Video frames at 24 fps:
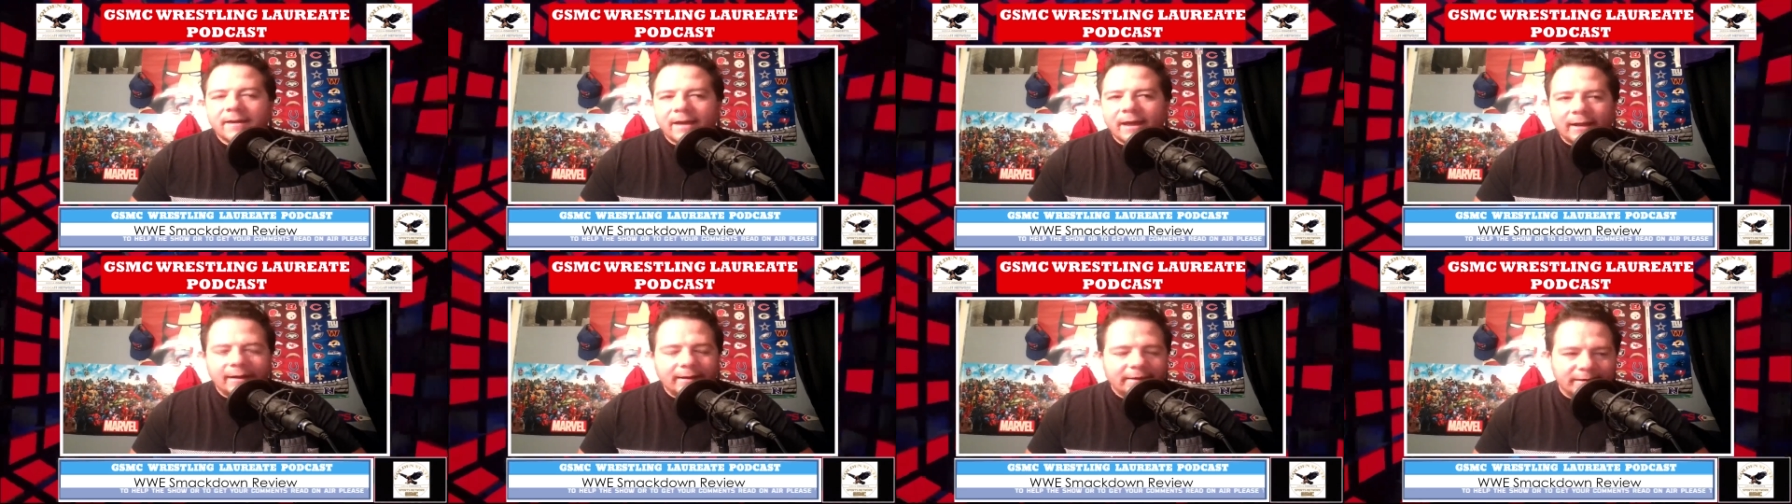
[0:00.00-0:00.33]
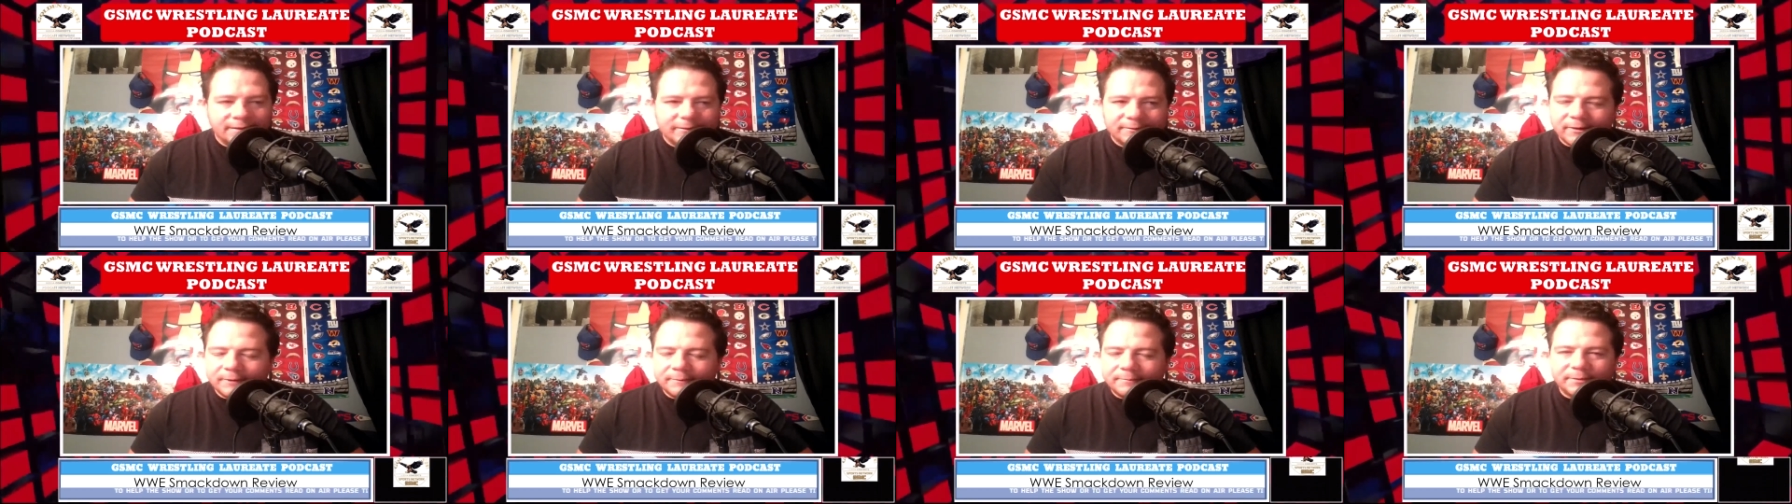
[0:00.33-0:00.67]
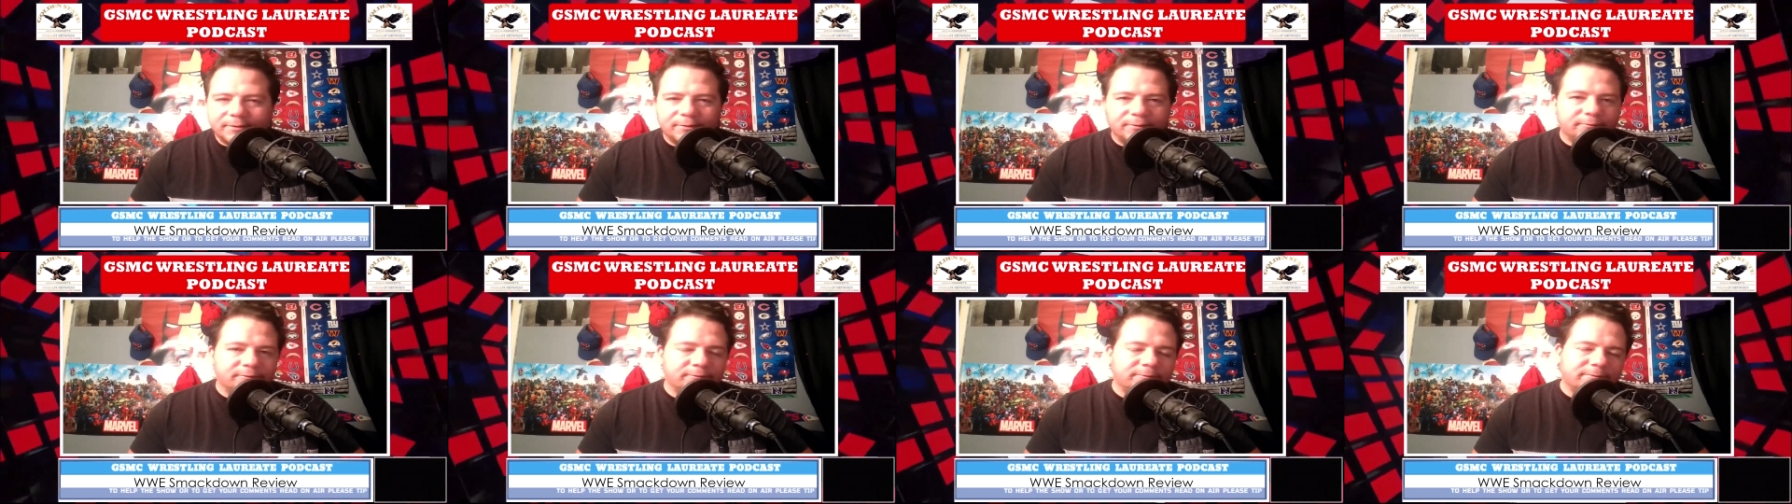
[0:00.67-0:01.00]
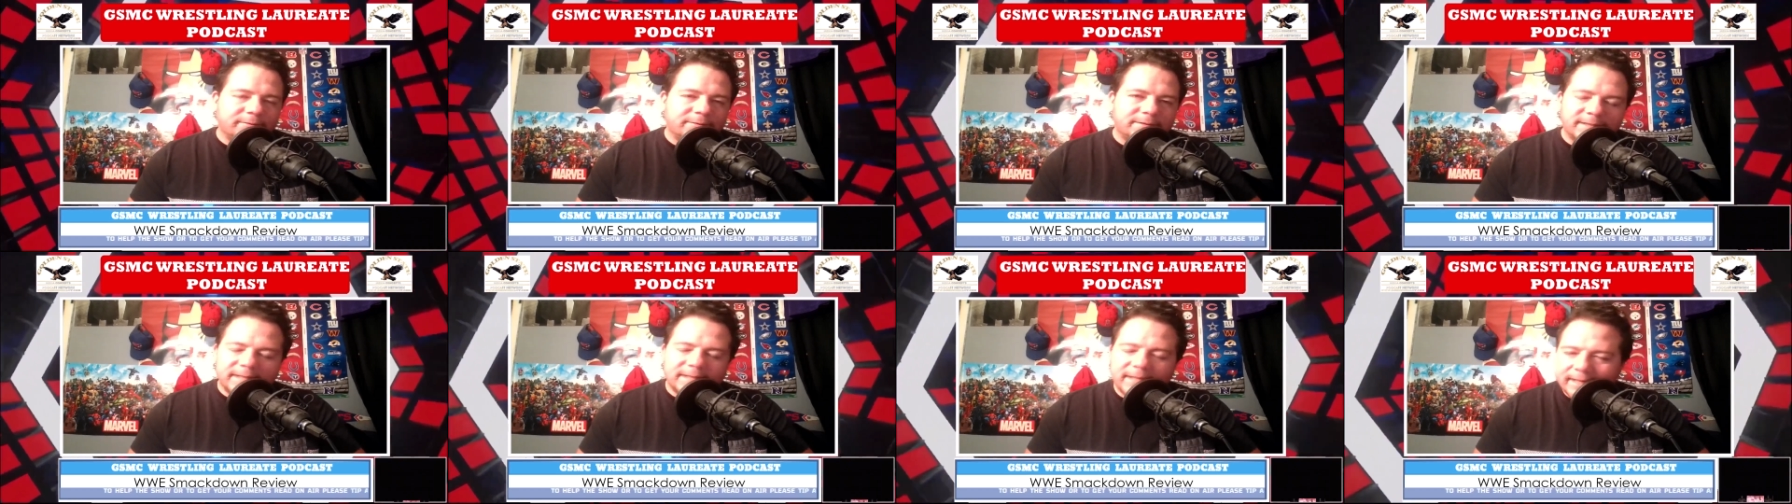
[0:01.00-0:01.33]

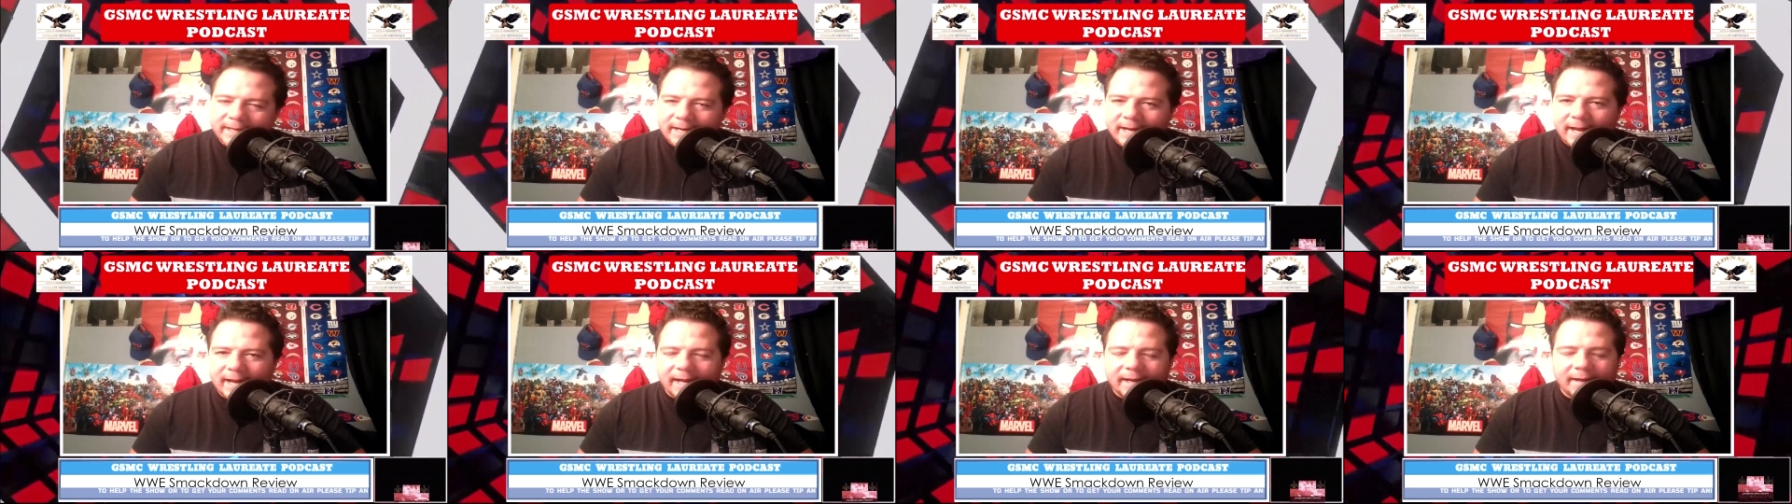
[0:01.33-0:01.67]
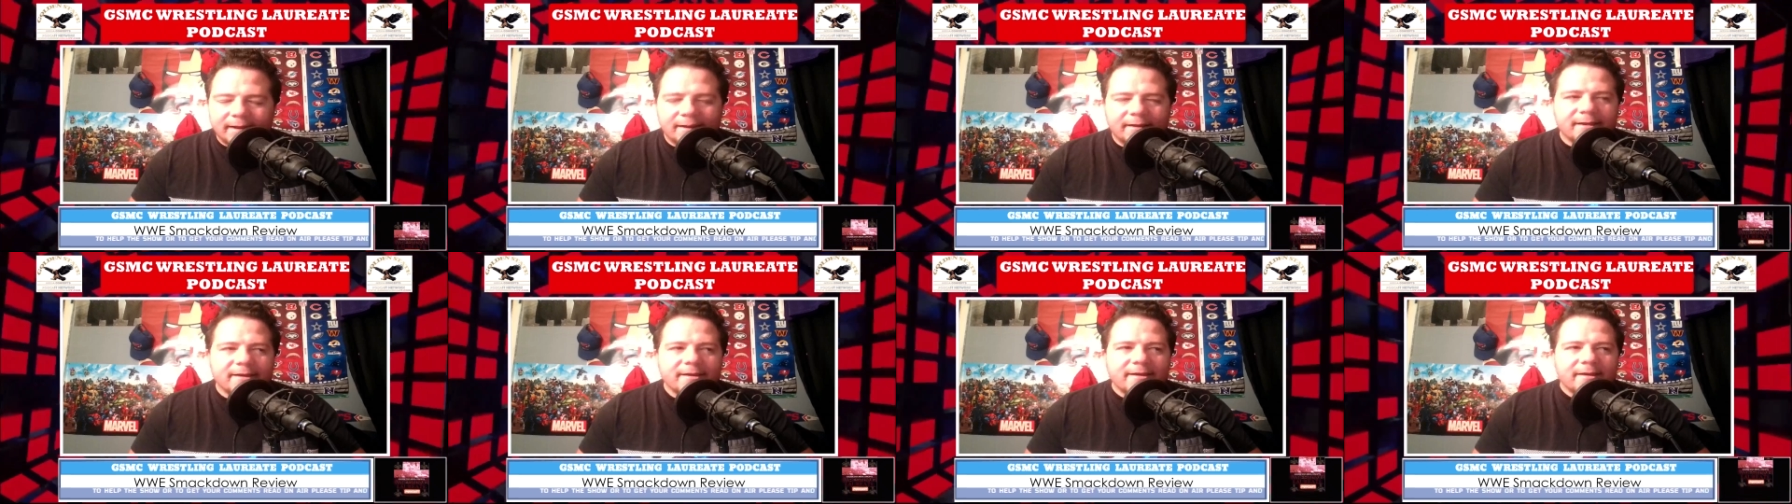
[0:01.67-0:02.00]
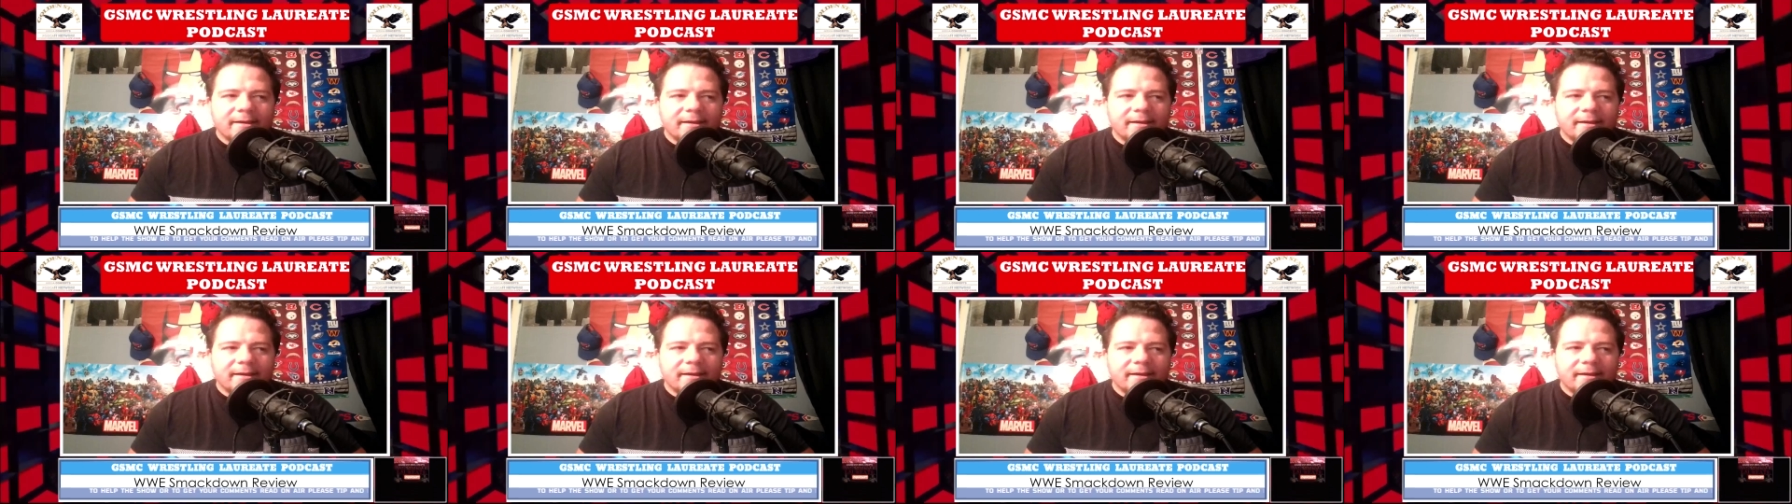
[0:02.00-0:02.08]
AEW, TNA,